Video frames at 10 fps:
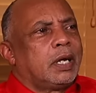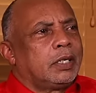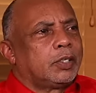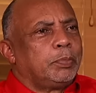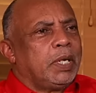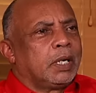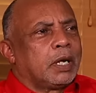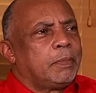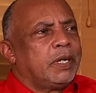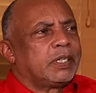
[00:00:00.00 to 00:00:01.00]
Anne's Bay at
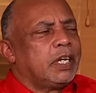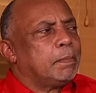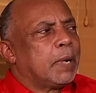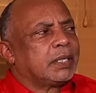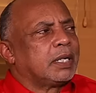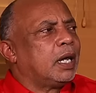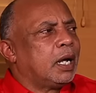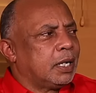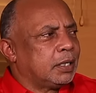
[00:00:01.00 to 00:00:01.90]
a place named Basalan.